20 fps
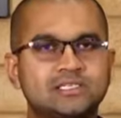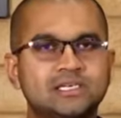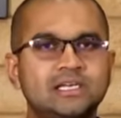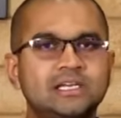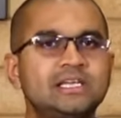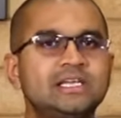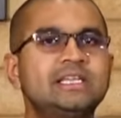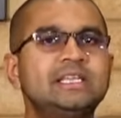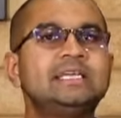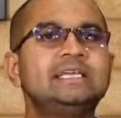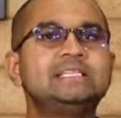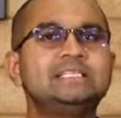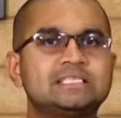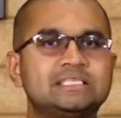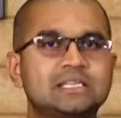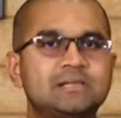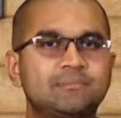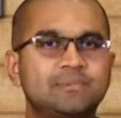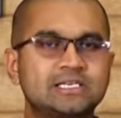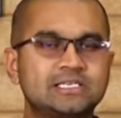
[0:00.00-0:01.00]
he needs,
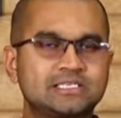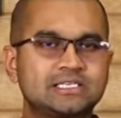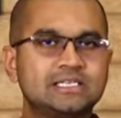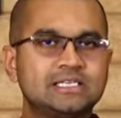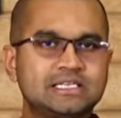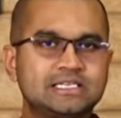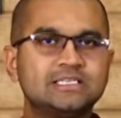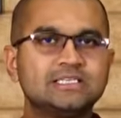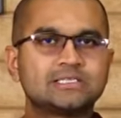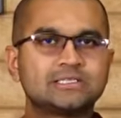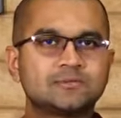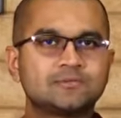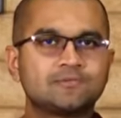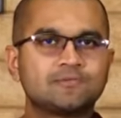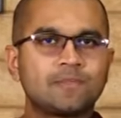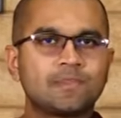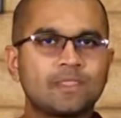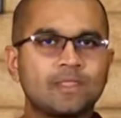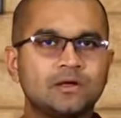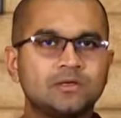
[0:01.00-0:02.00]
the person needs.
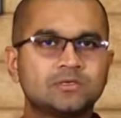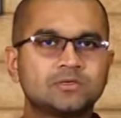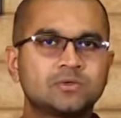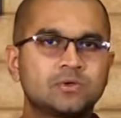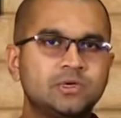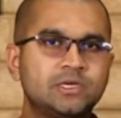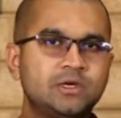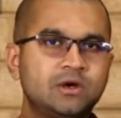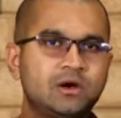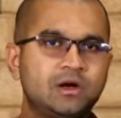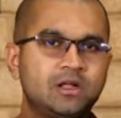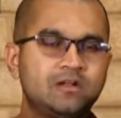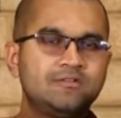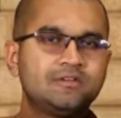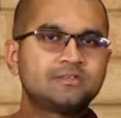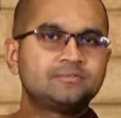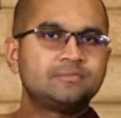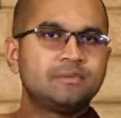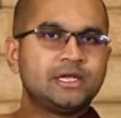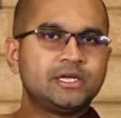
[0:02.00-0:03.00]
So he
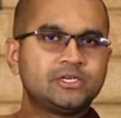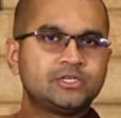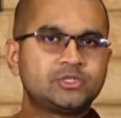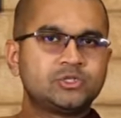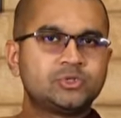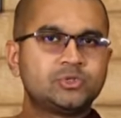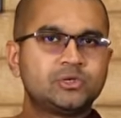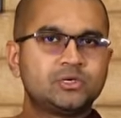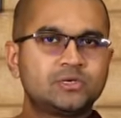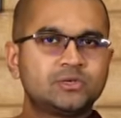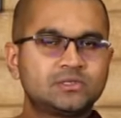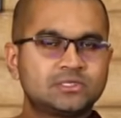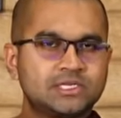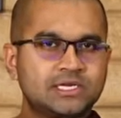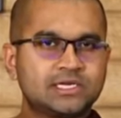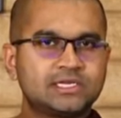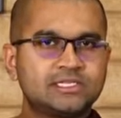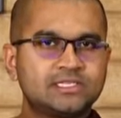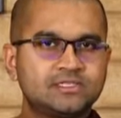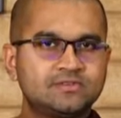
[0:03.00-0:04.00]
always makes sure to
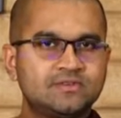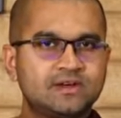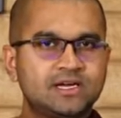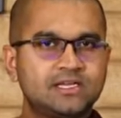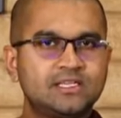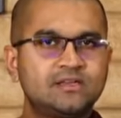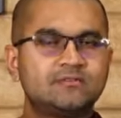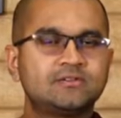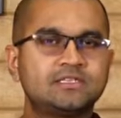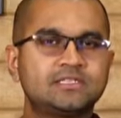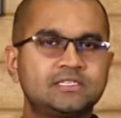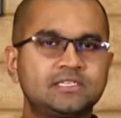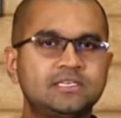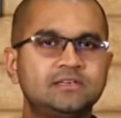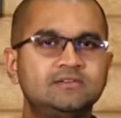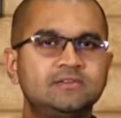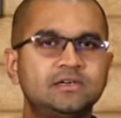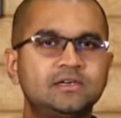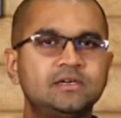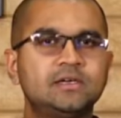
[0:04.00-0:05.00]
satisfy the
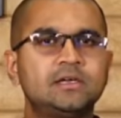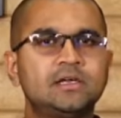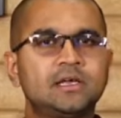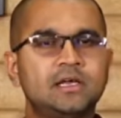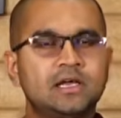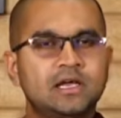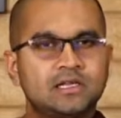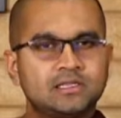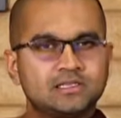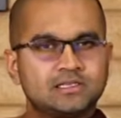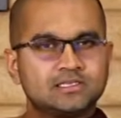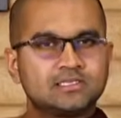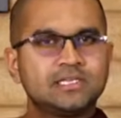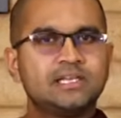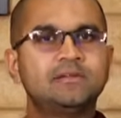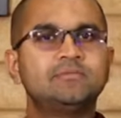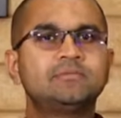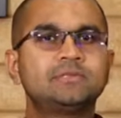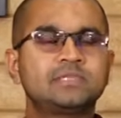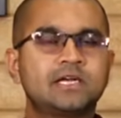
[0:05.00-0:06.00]
receiver, at the
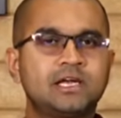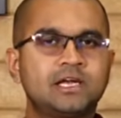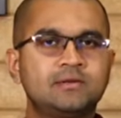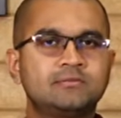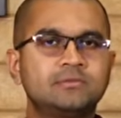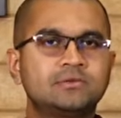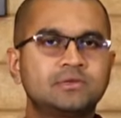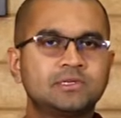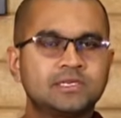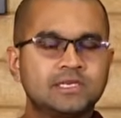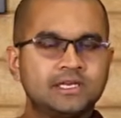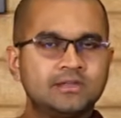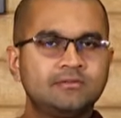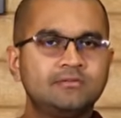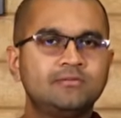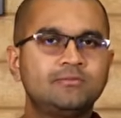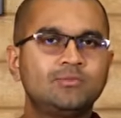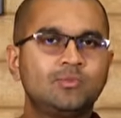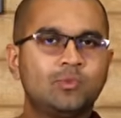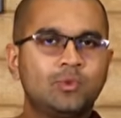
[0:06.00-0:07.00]
same time to
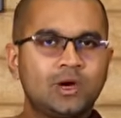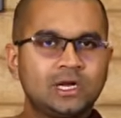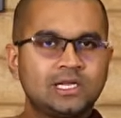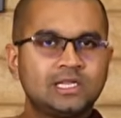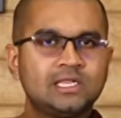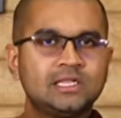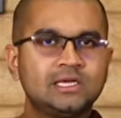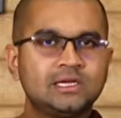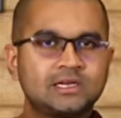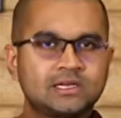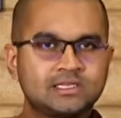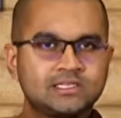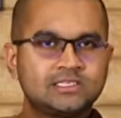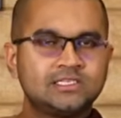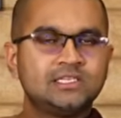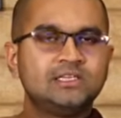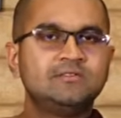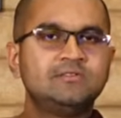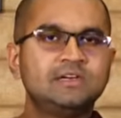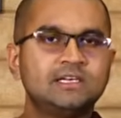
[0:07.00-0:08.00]
give what the
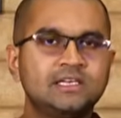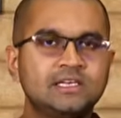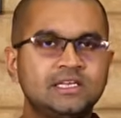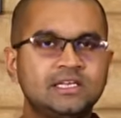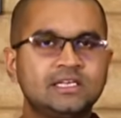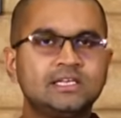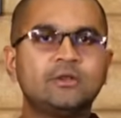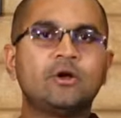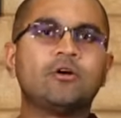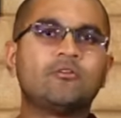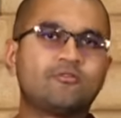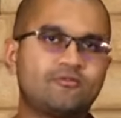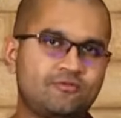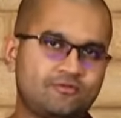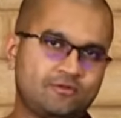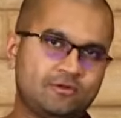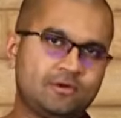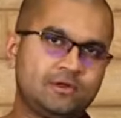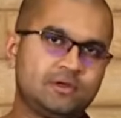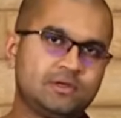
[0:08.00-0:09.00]
receiver in need of.
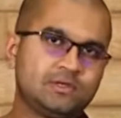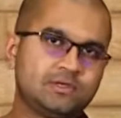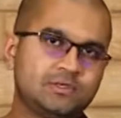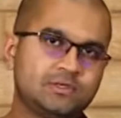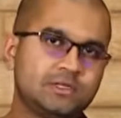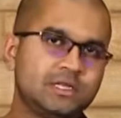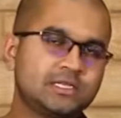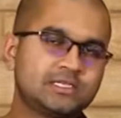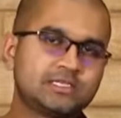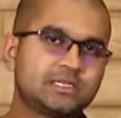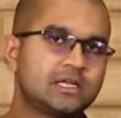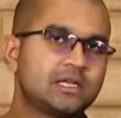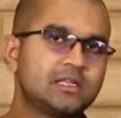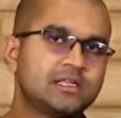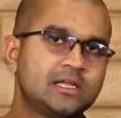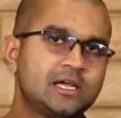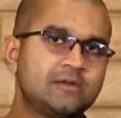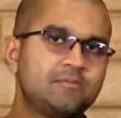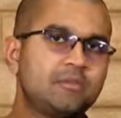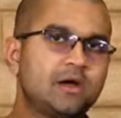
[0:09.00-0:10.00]
So that's
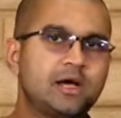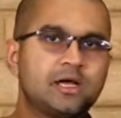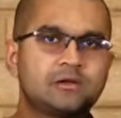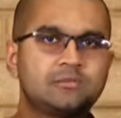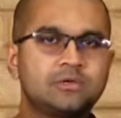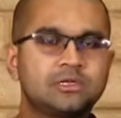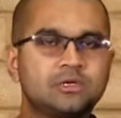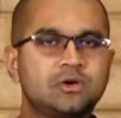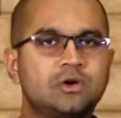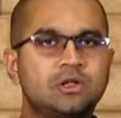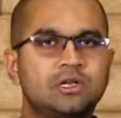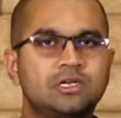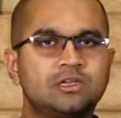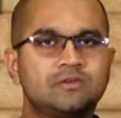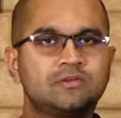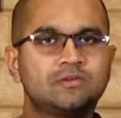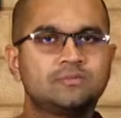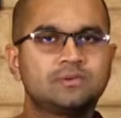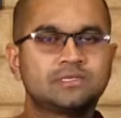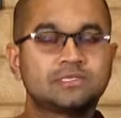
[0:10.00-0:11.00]
another admirable quality
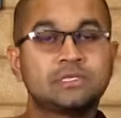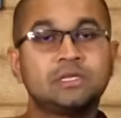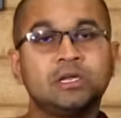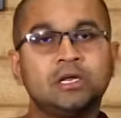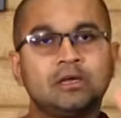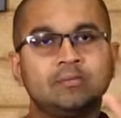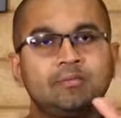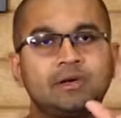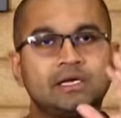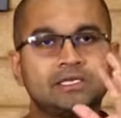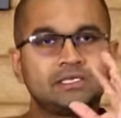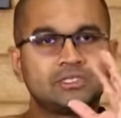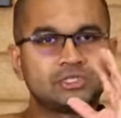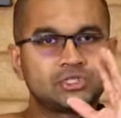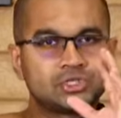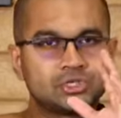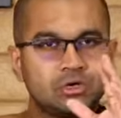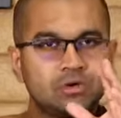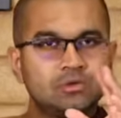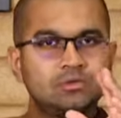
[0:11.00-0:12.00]
of the person, because it
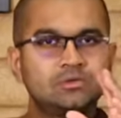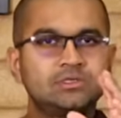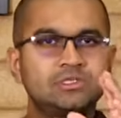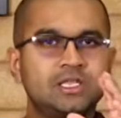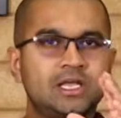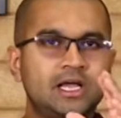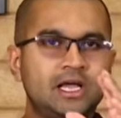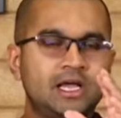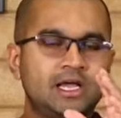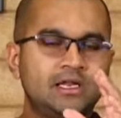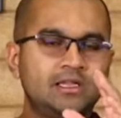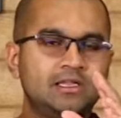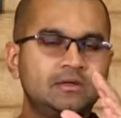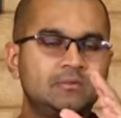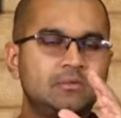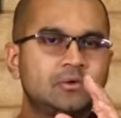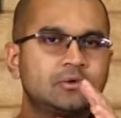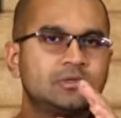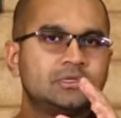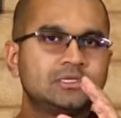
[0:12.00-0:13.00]
shows that the
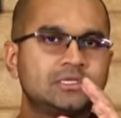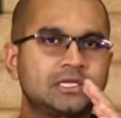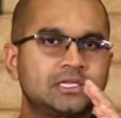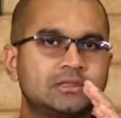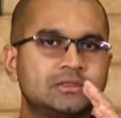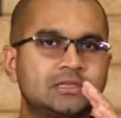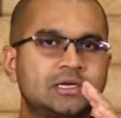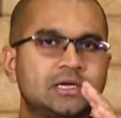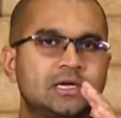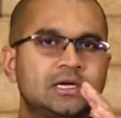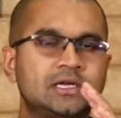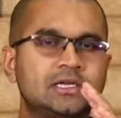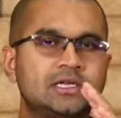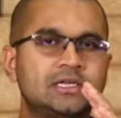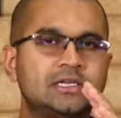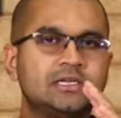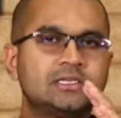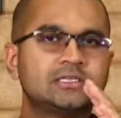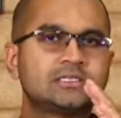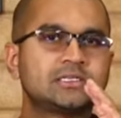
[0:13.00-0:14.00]
Bodhisattva
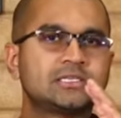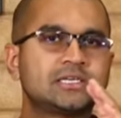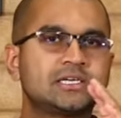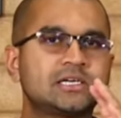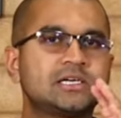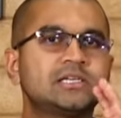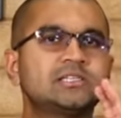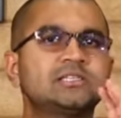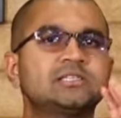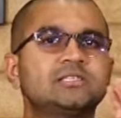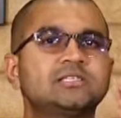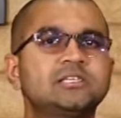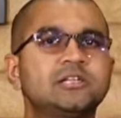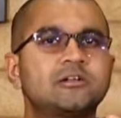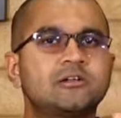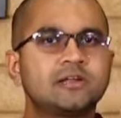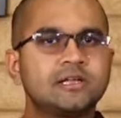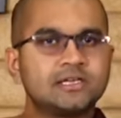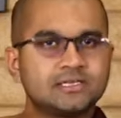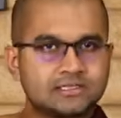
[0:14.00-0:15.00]
is
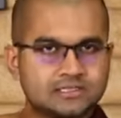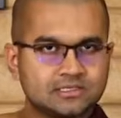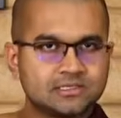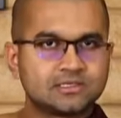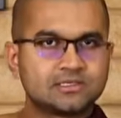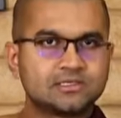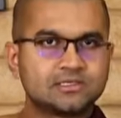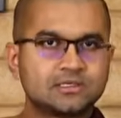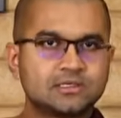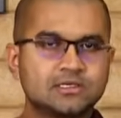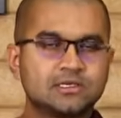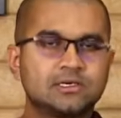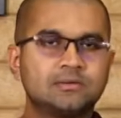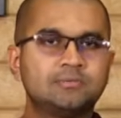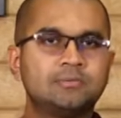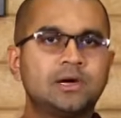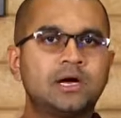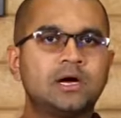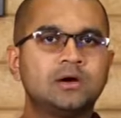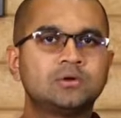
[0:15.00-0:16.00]
considerate
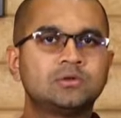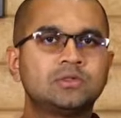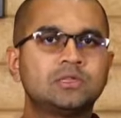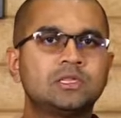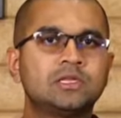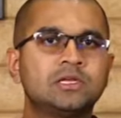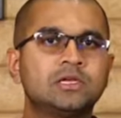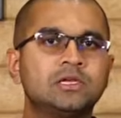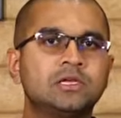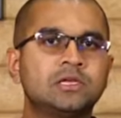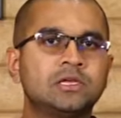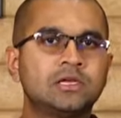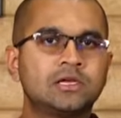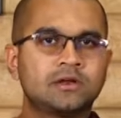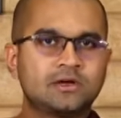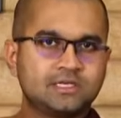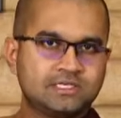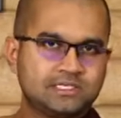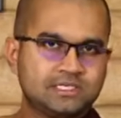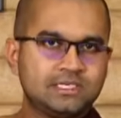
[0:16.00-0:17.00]
about the
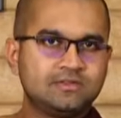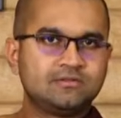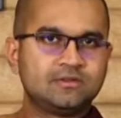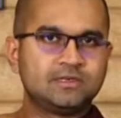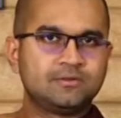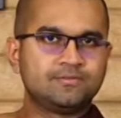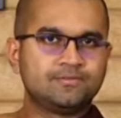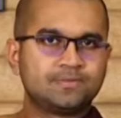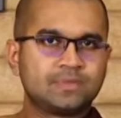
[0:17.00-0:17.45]
receiver.